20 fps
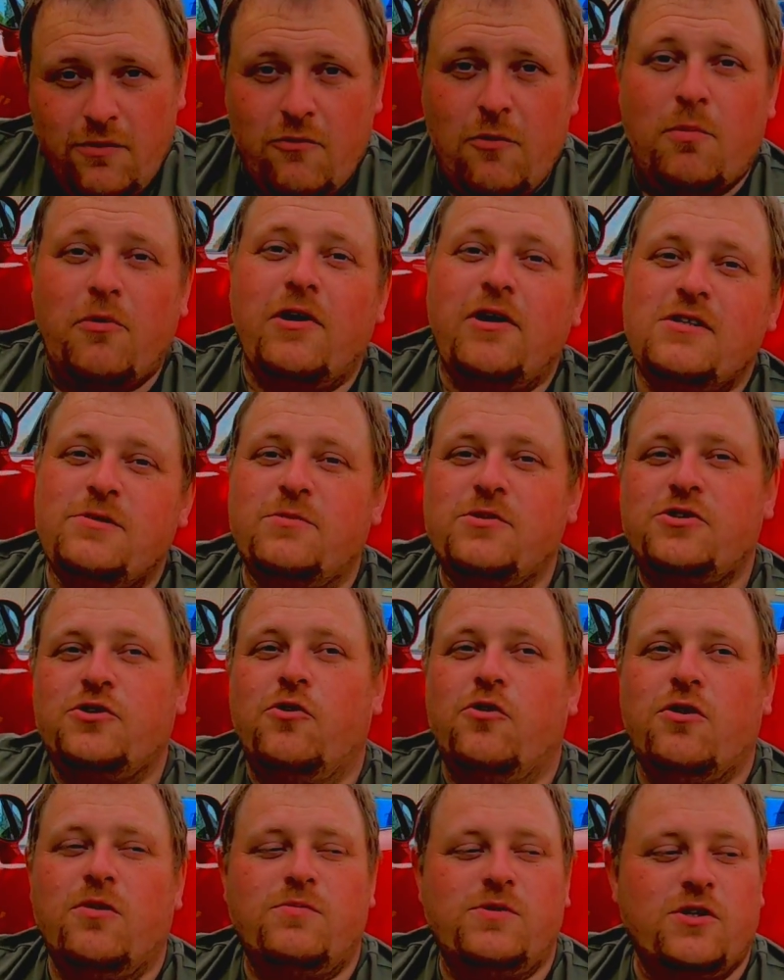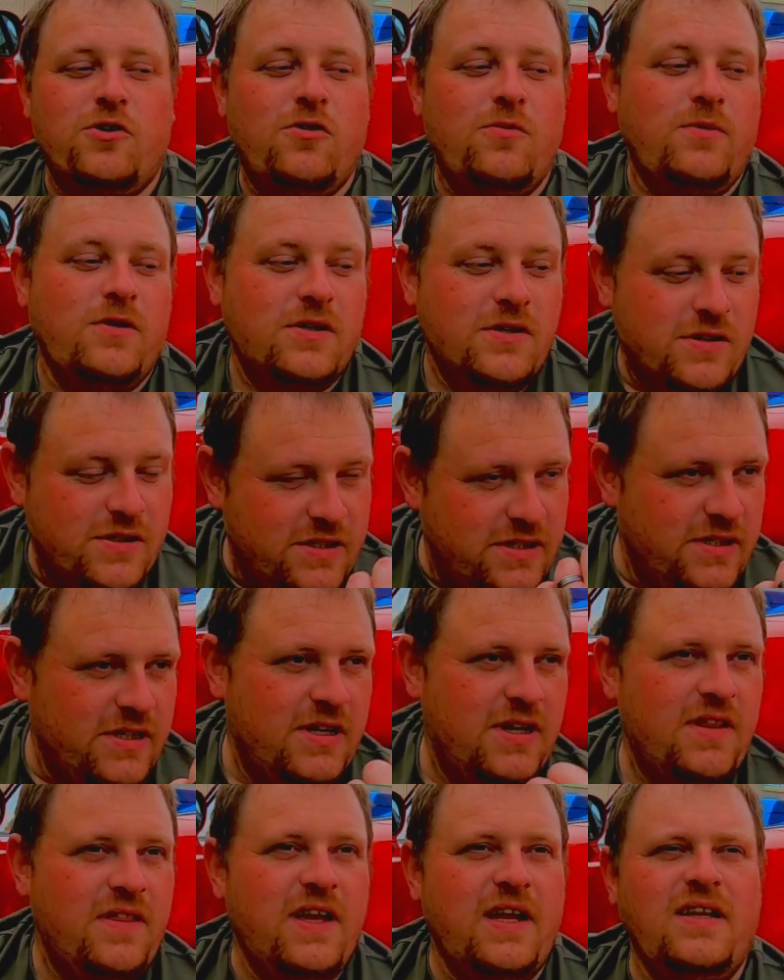Replacement shock
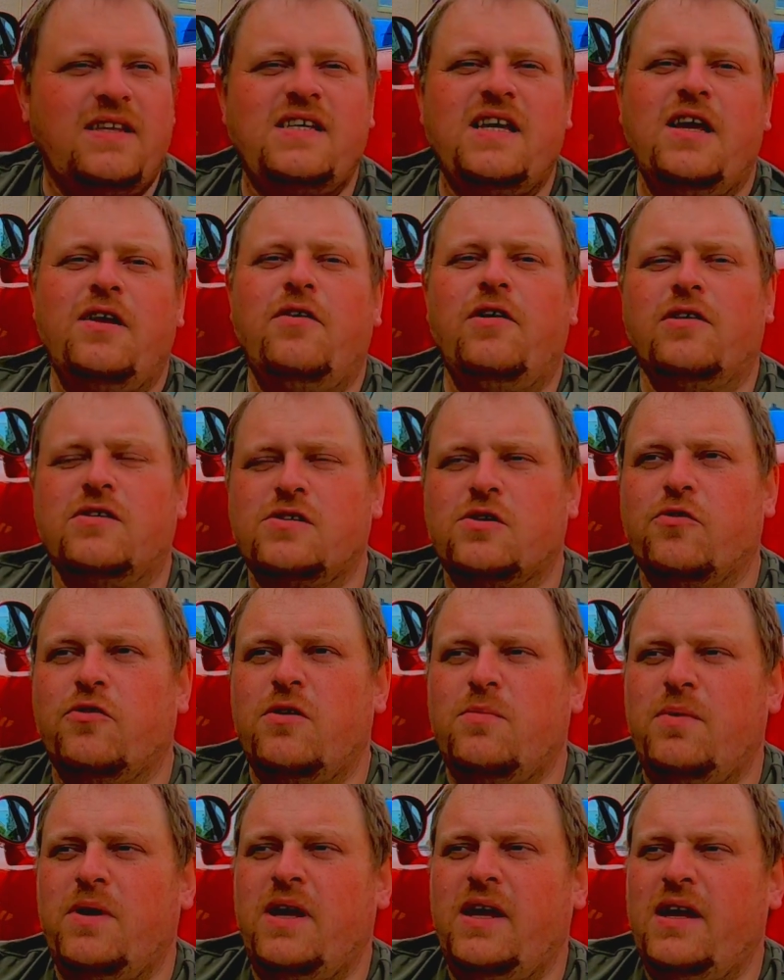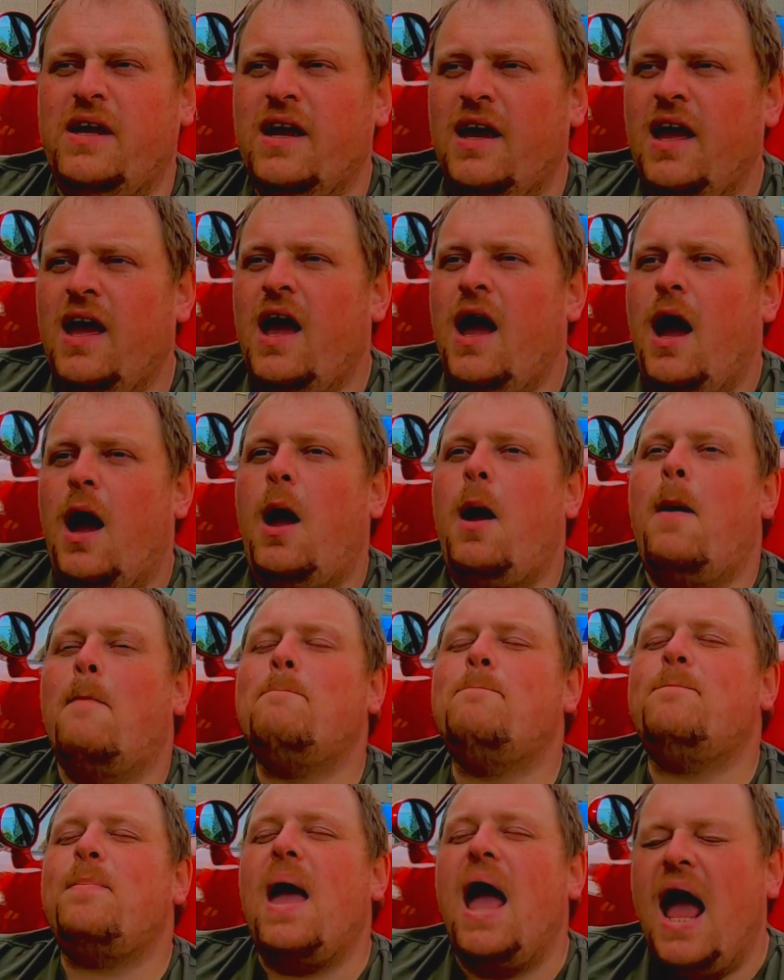absorbers. The interior is going to be
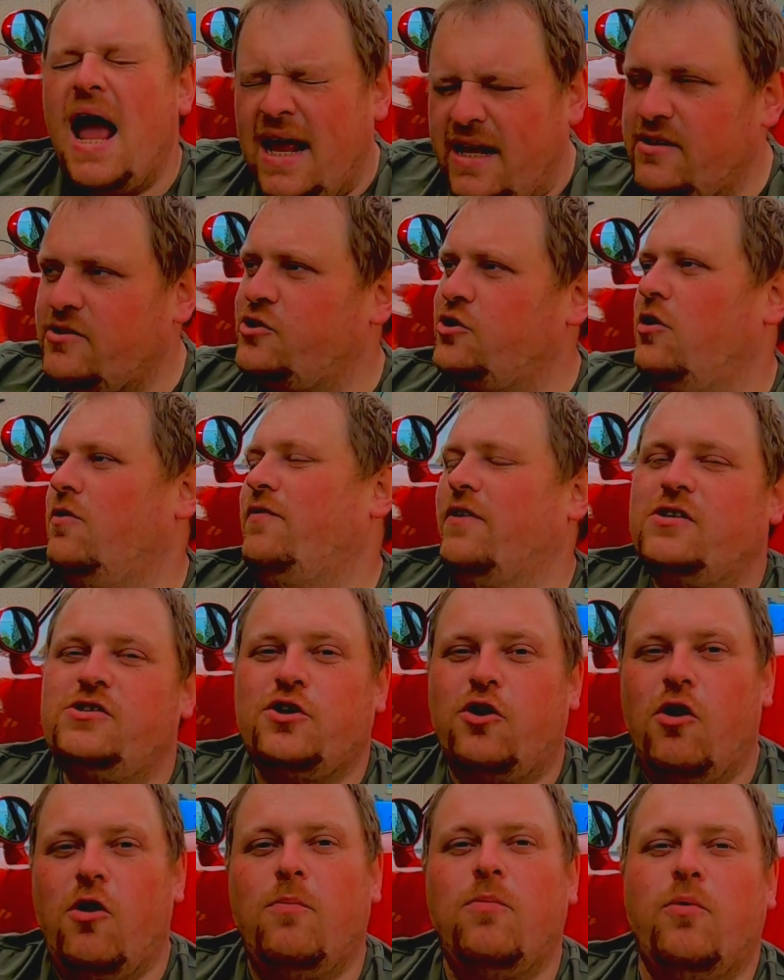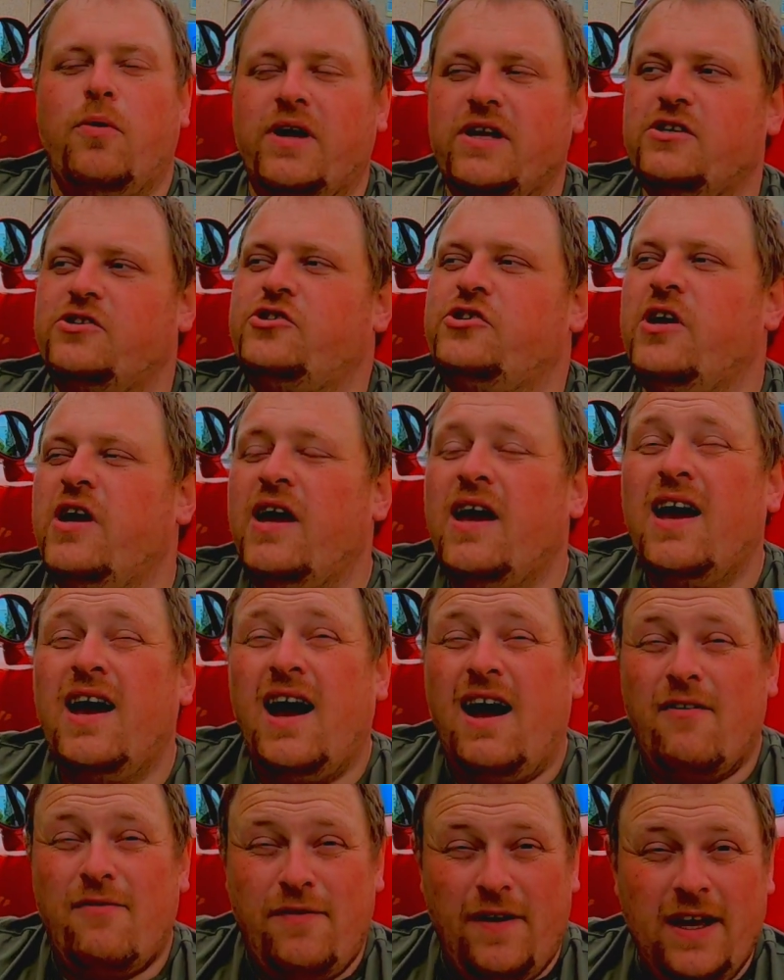a itch of a job, which
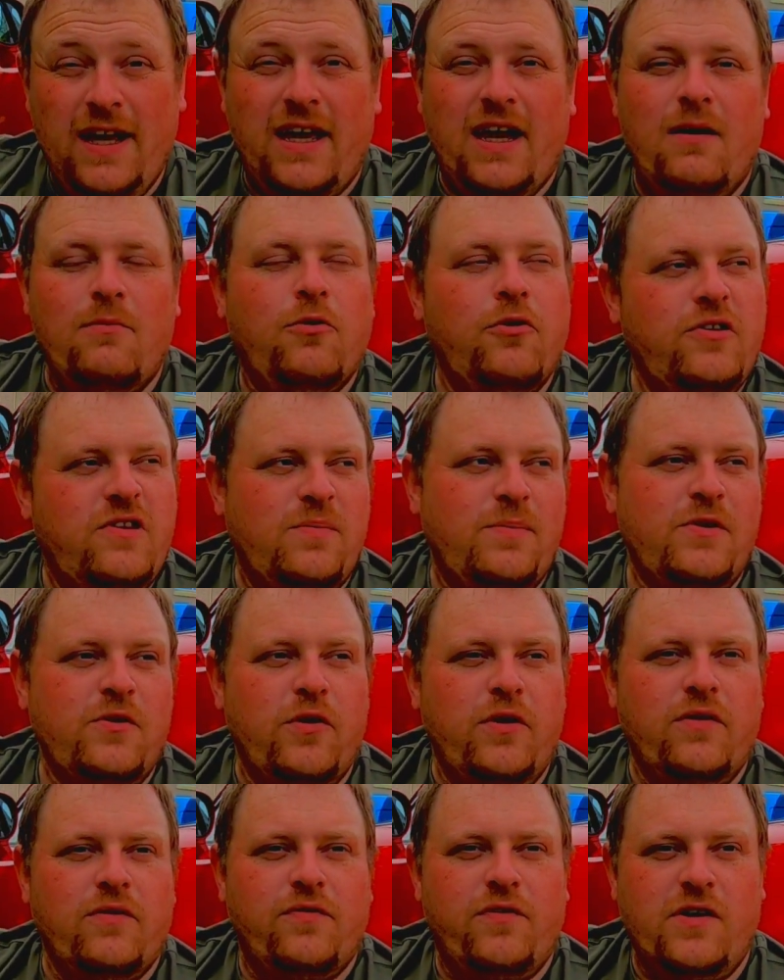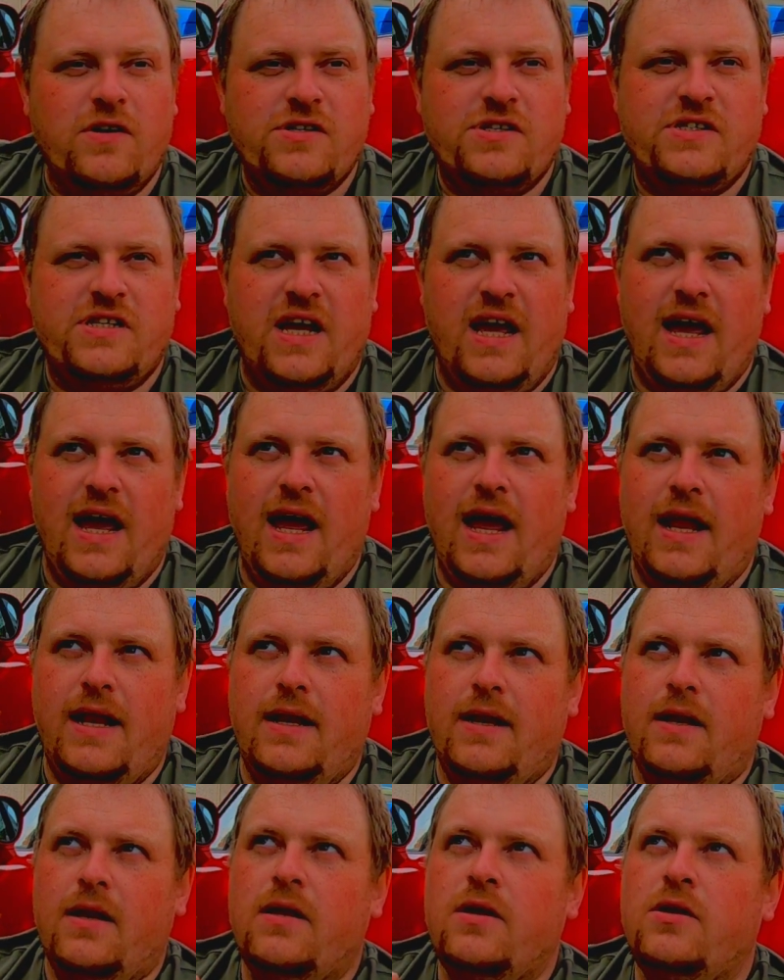I think I'm going to be doing first
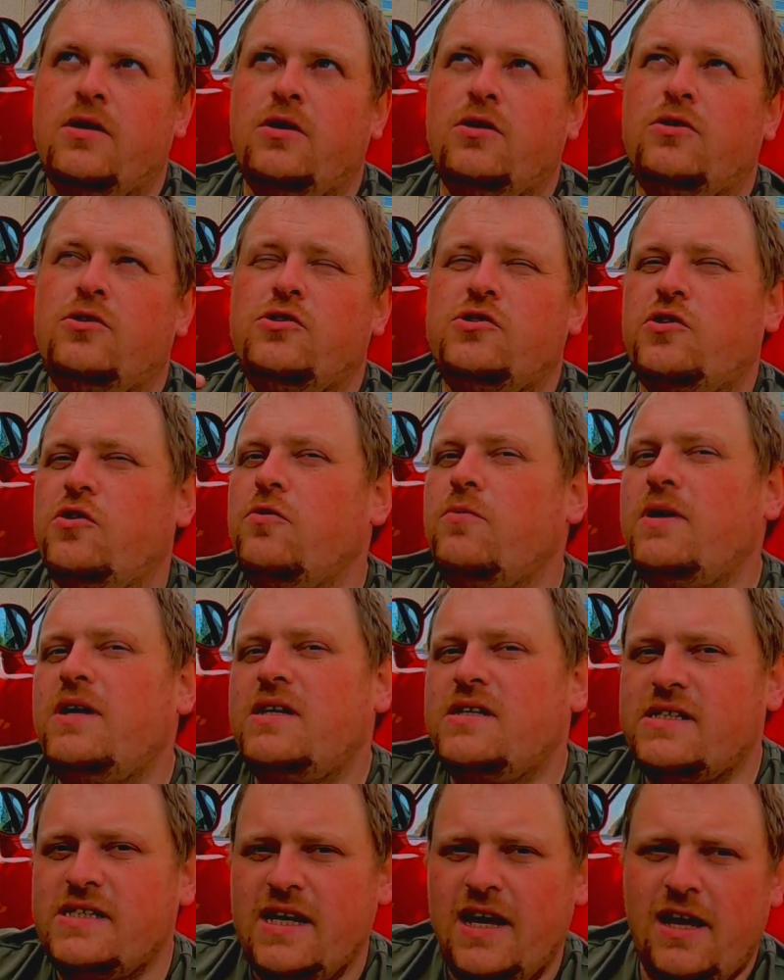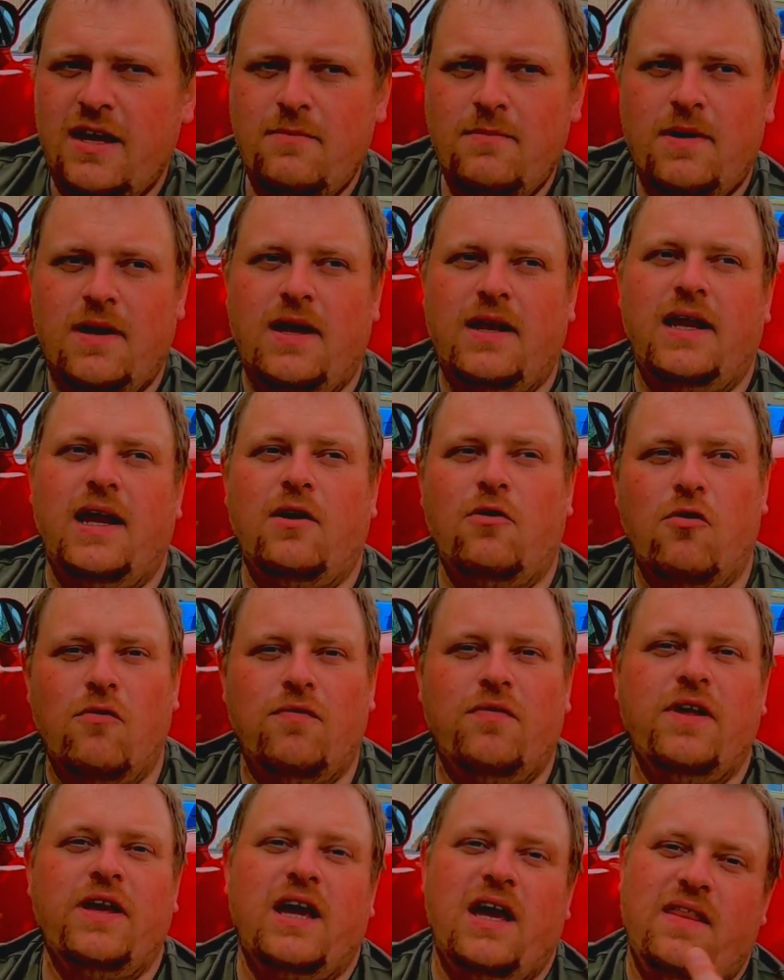in 2 weeks time, and then
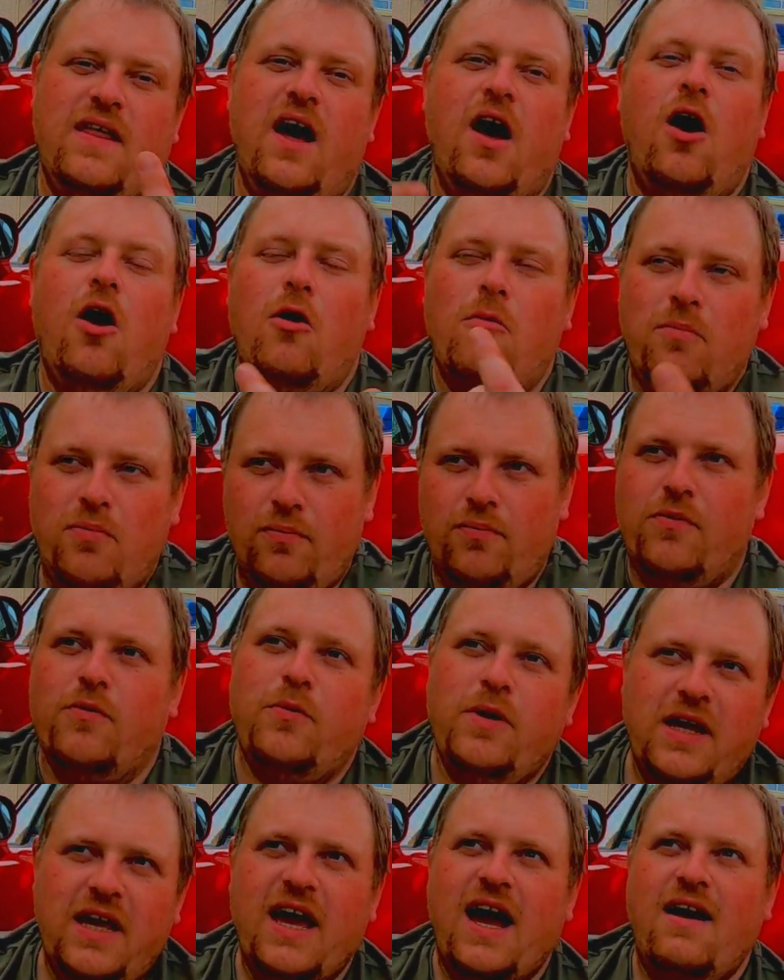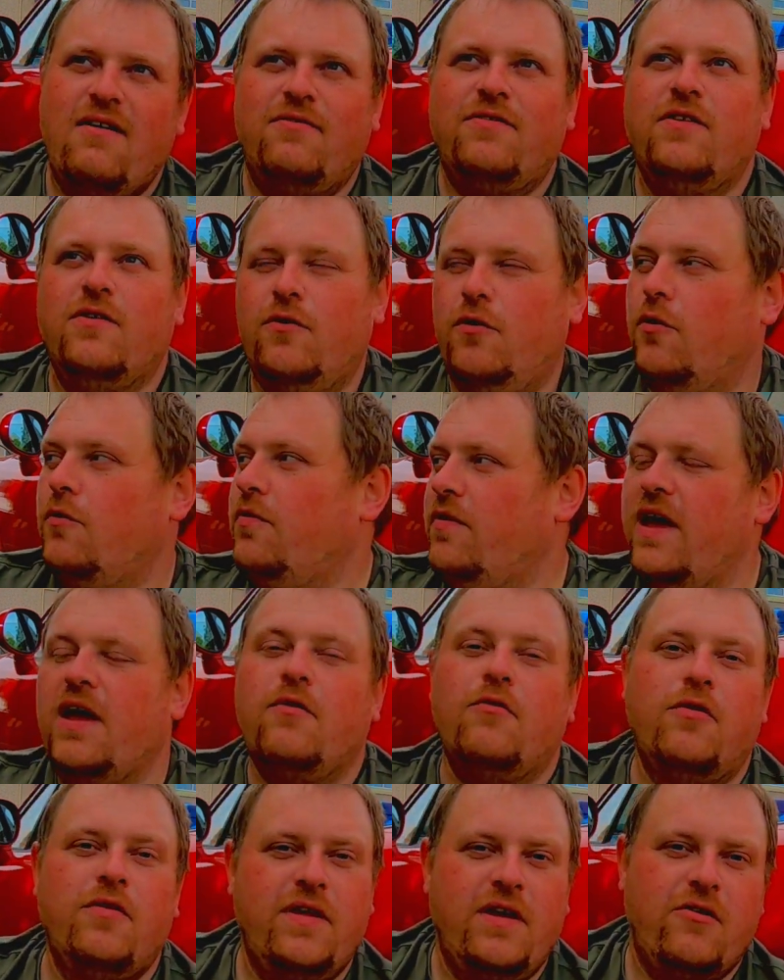hopefully get that up the week after or
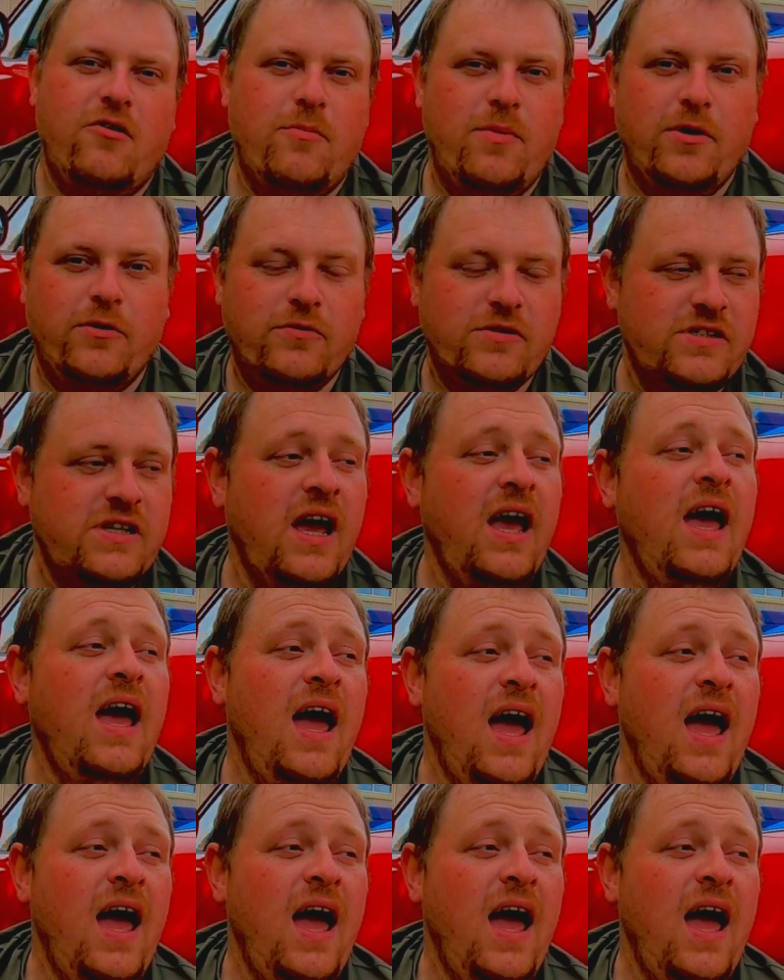thereabouts.